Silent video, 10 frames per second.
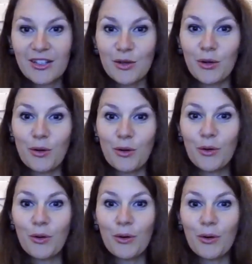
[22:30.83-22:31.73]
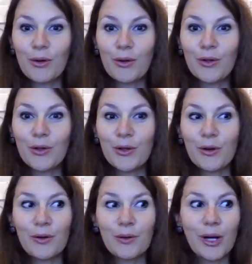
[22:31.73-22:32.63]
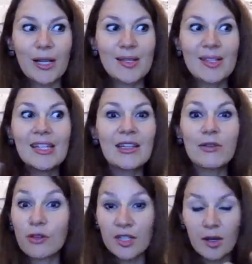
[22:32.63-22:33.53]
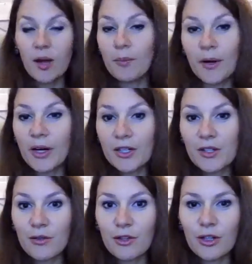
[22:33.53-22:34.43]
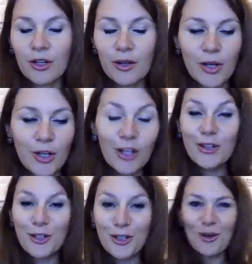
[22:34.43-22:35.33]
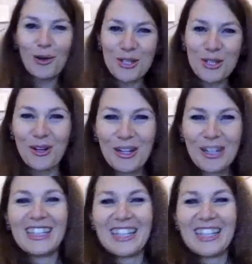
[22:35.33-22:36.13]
So, I see, for example, I'm part of another talk show.